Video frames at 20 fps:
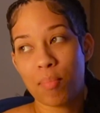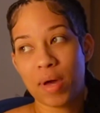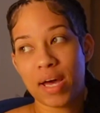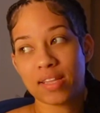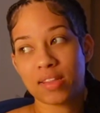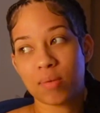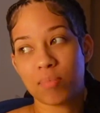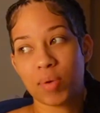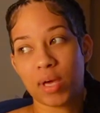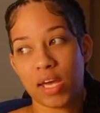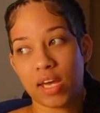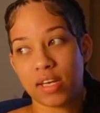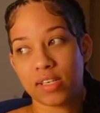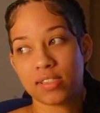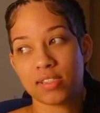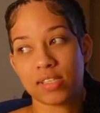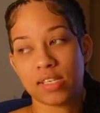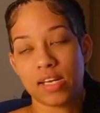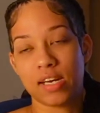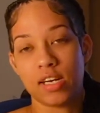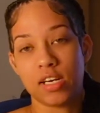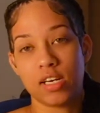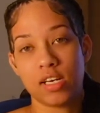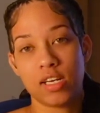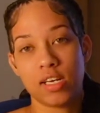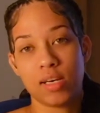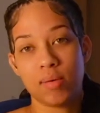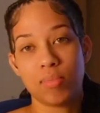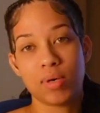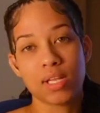i packed the pants and a
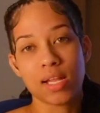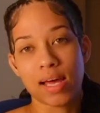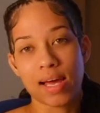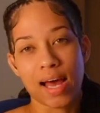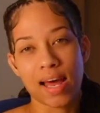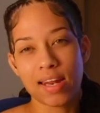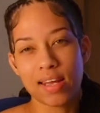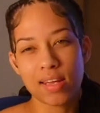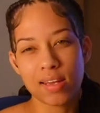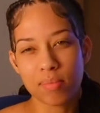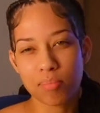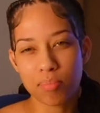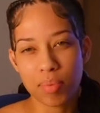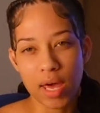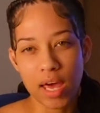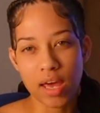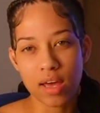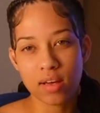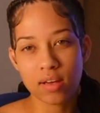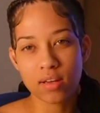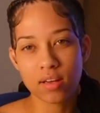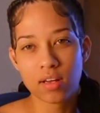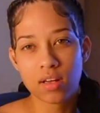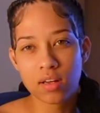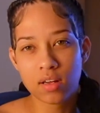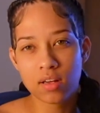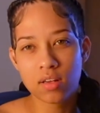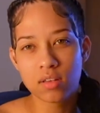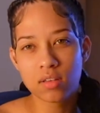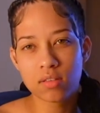hoodie but like i didn't pack
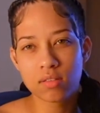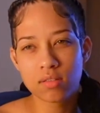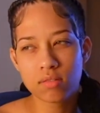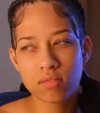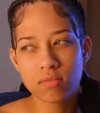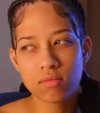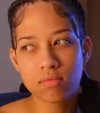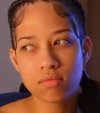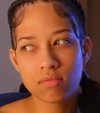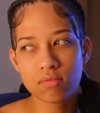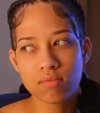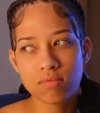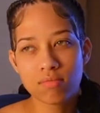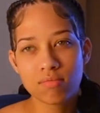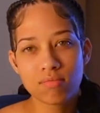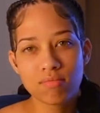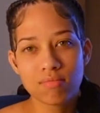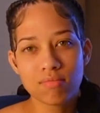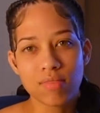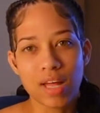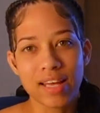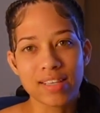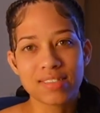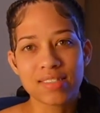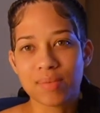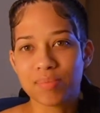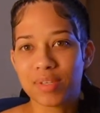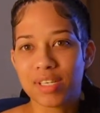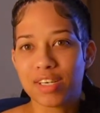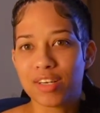like
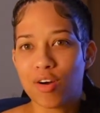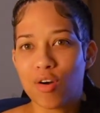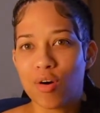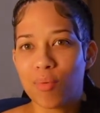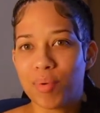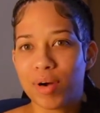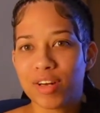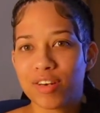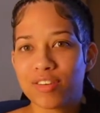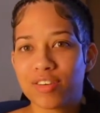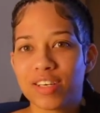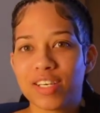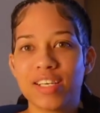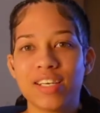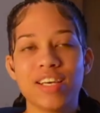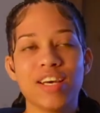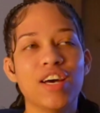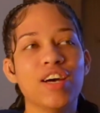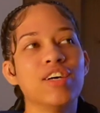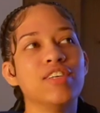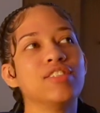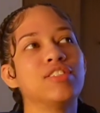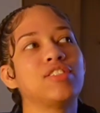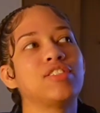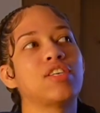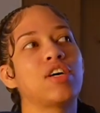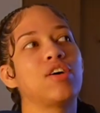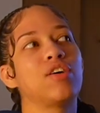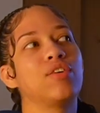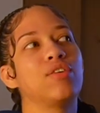something to go up under it
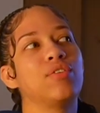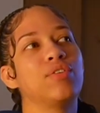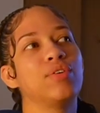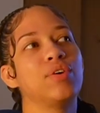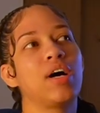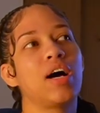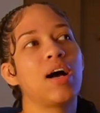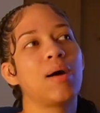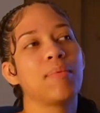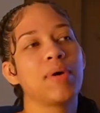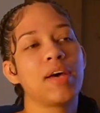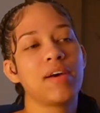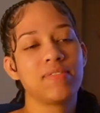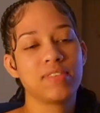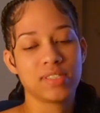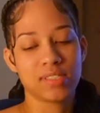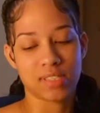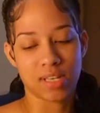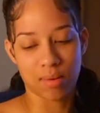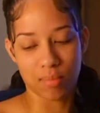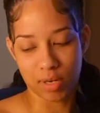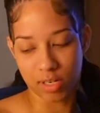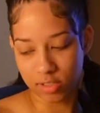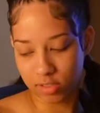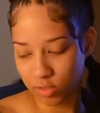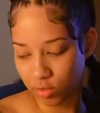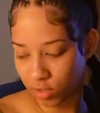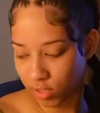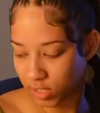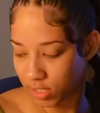so i'm gonna have to stop by the
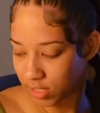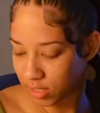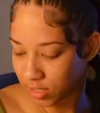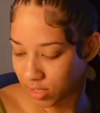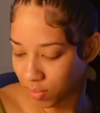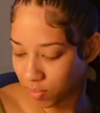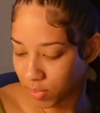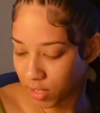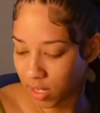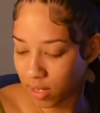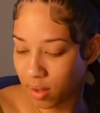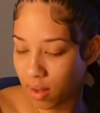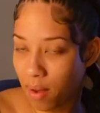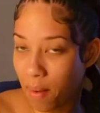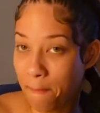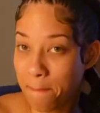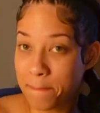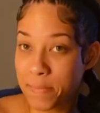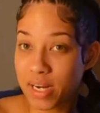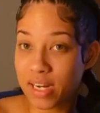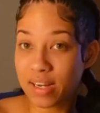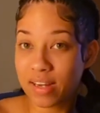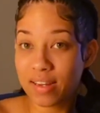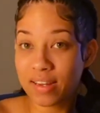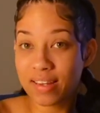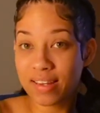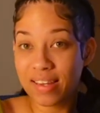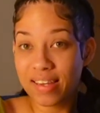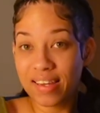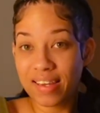store and get something
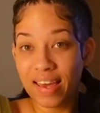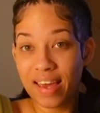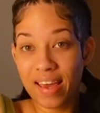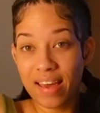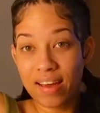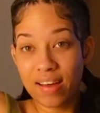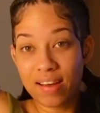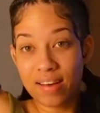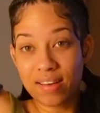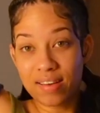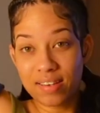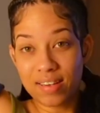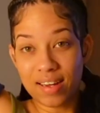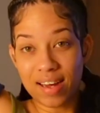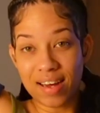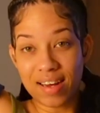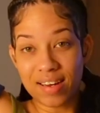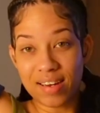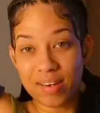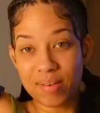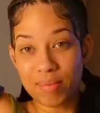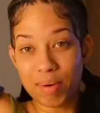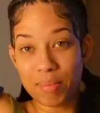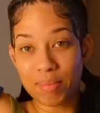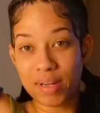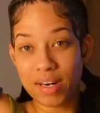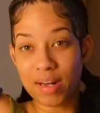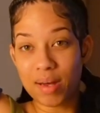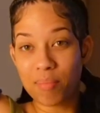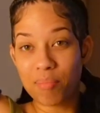but yeah um, i'm
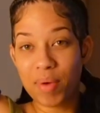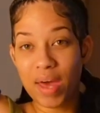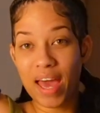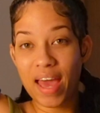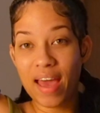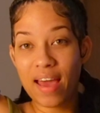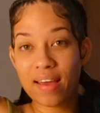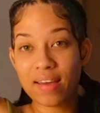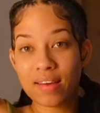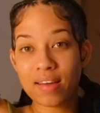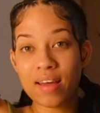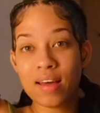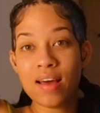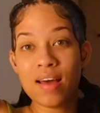gonna unpack